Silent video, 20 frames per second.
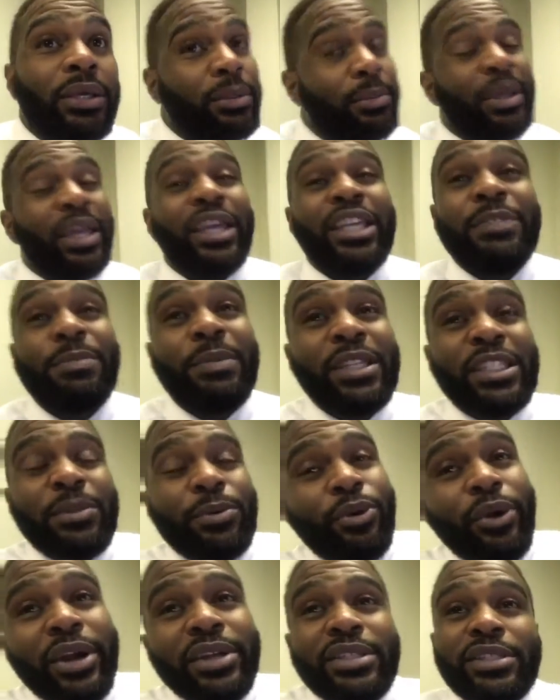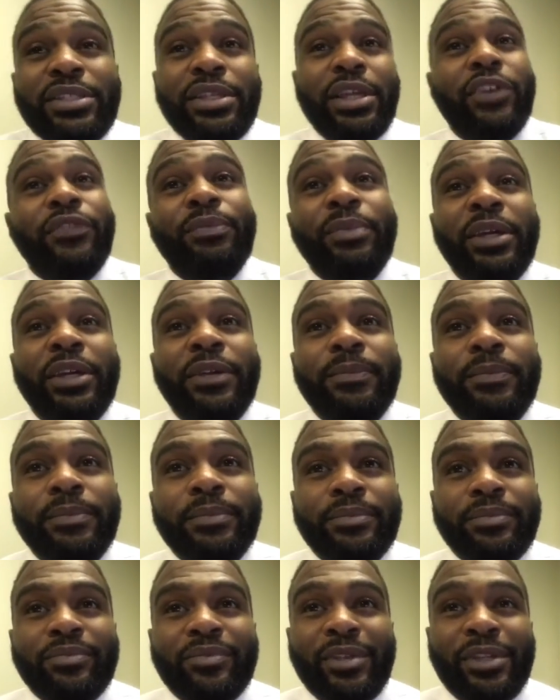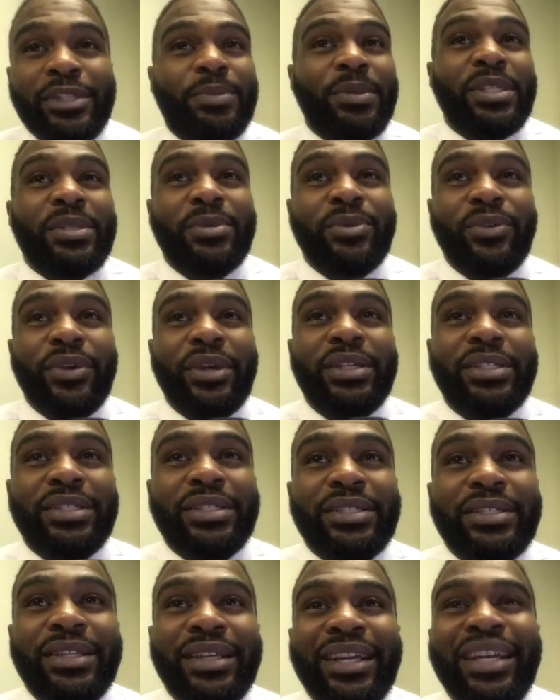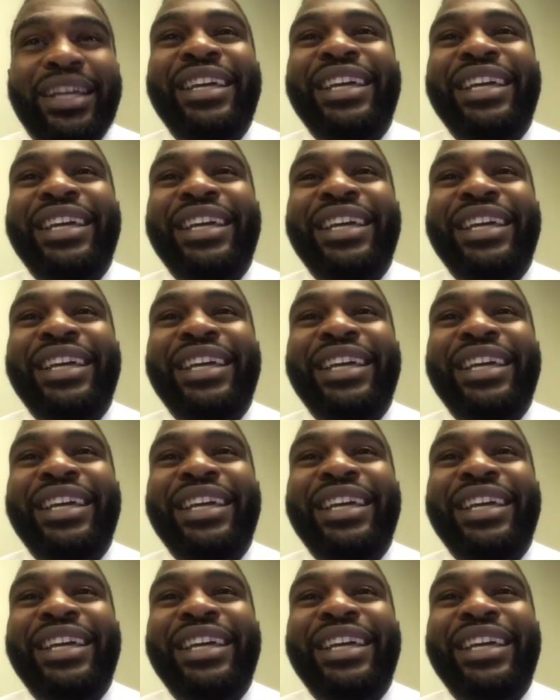Man, it's been some crazy stuff, man. It's been some crazy stuff.